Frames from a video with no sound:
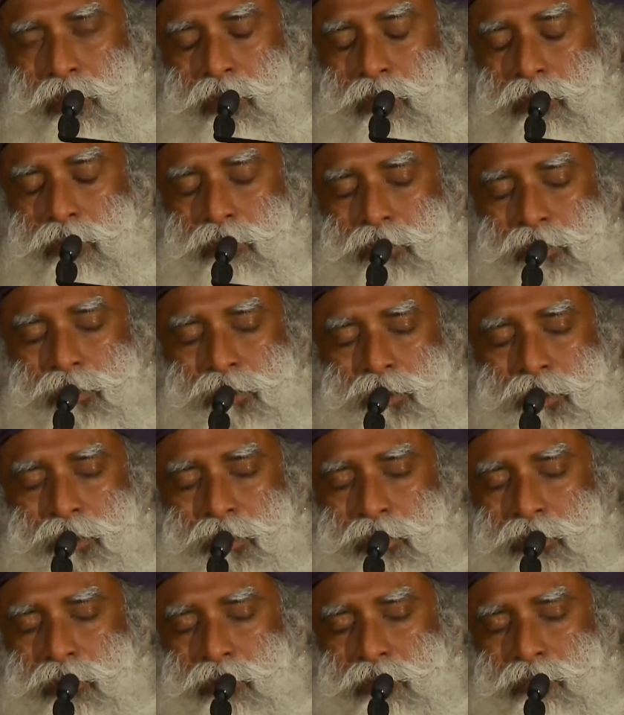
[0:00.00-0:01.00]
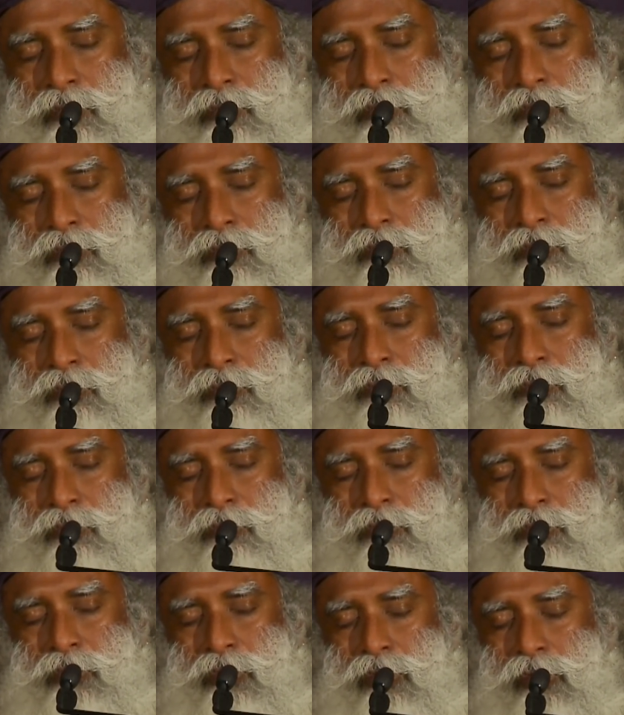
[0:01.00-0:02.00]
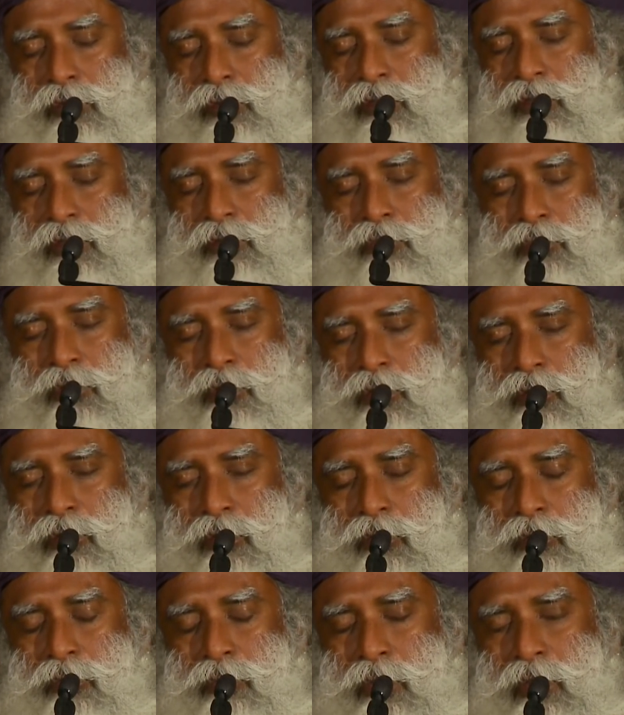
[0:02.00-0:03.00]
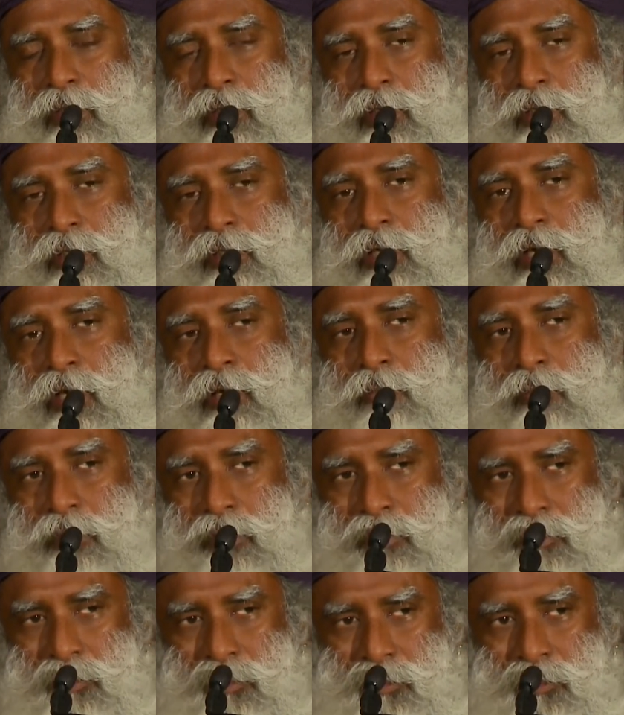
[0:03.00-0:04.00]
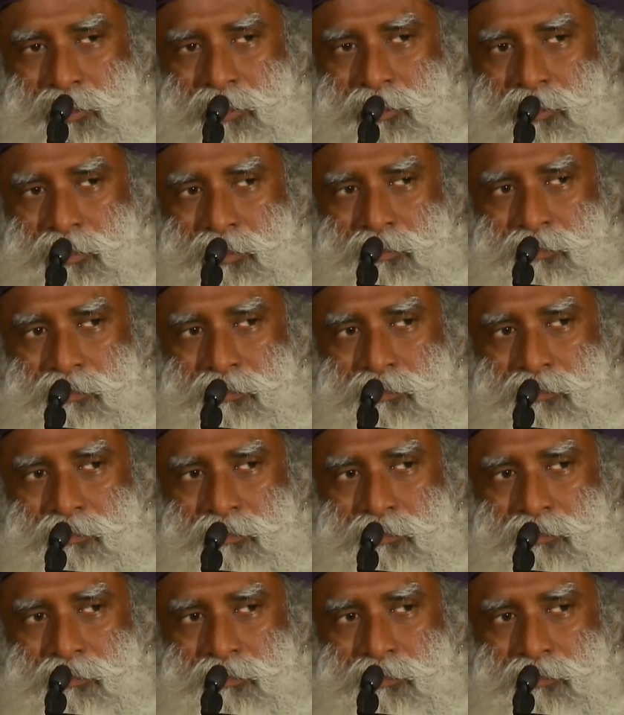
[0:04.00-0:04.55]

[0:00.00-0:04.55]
You will see, you will simply know when that time is.